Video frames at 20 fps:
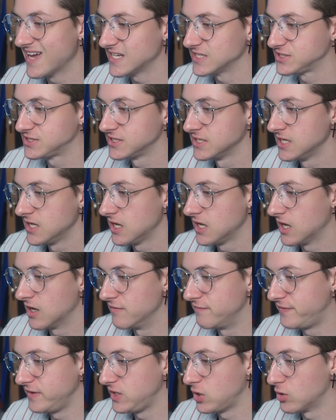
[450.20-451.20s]
FPS.
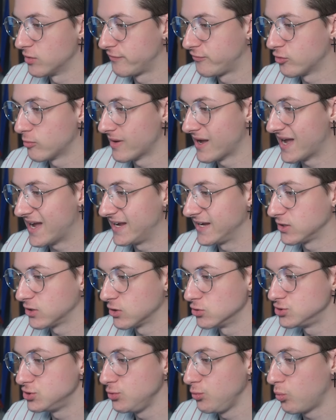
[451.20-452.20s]
Video
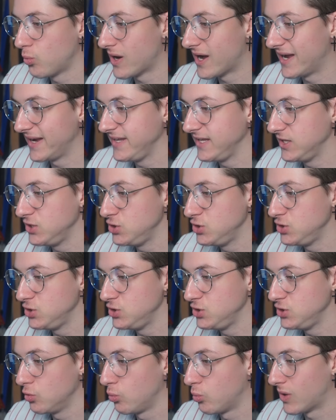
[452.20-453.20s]
format, I go to
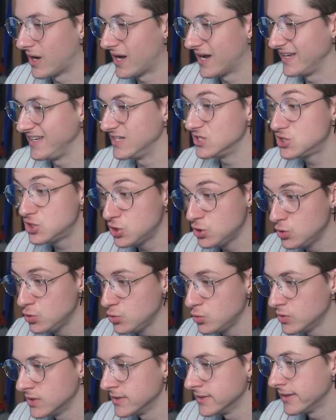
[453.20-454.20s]

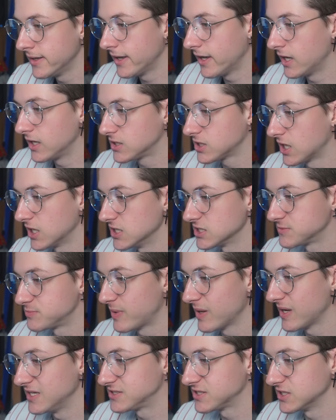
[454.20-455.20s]
EYOOOOO.
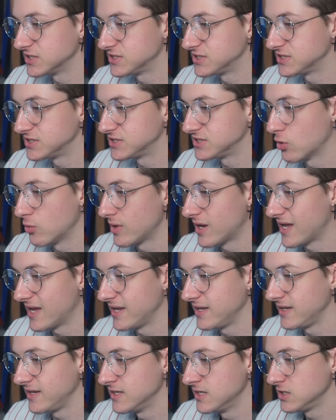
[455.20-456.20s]
Color space
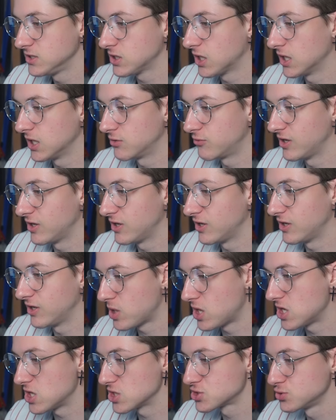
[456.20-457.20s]
709. Color
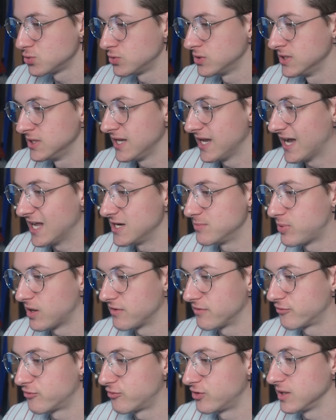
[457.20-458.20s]
range partial, and
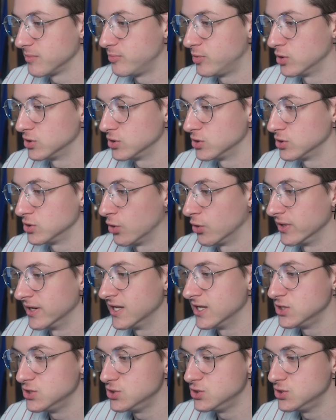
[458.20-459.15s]
buffering put on